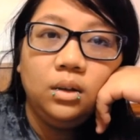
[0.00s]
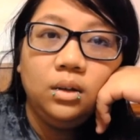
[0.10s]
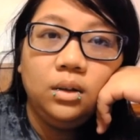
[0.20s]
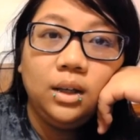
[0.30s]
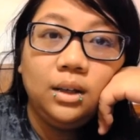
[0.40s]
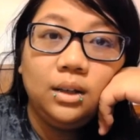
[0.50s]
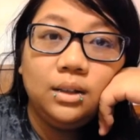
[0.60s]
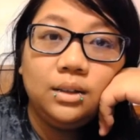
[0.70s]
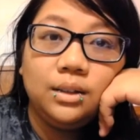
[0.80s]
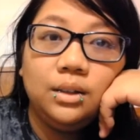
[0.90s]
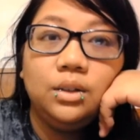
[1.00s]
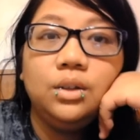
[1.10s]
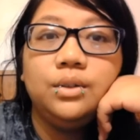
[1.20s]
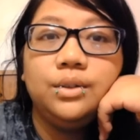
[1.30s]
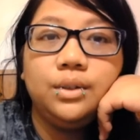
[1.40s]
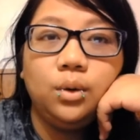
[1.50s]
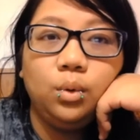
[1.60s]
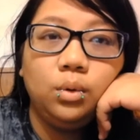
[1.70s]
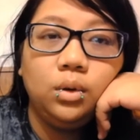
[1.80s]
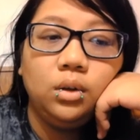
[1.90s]
Hey guys,
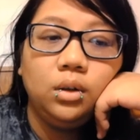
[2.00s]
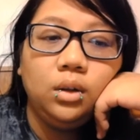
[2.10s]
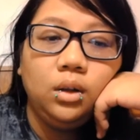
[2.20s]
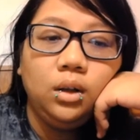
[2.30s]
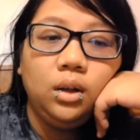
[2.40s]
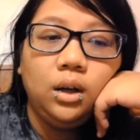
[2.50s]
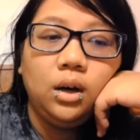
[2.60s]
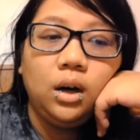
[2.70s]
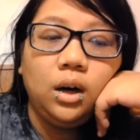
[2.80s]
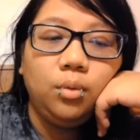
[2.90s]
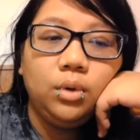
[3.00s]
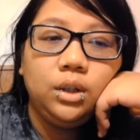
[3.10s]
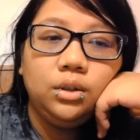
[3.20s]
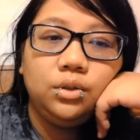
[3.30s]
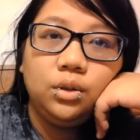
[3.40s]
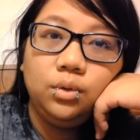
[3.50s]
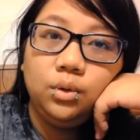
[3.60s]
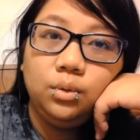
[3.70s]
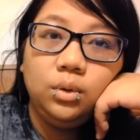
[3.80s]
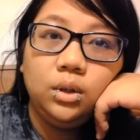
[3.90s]
so I wanted to show you